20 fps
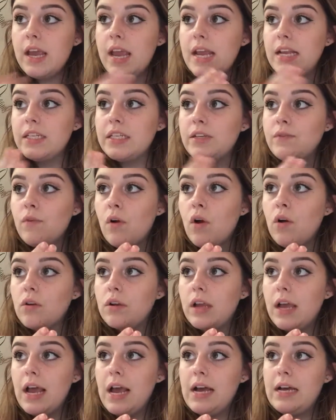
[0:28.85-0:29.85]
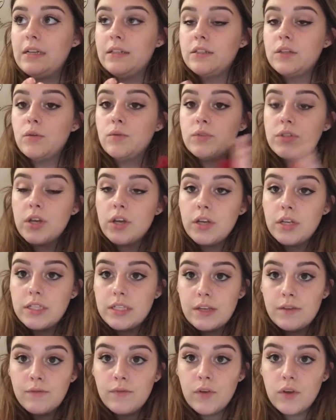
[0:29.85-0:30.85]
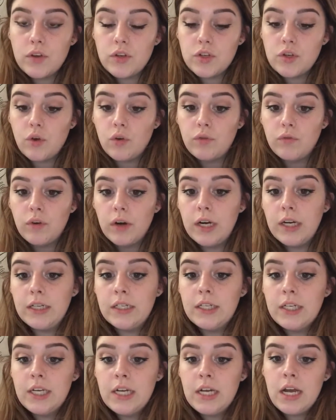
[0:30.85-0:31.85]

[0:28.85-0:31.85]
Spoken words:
indie rock and alternative genre.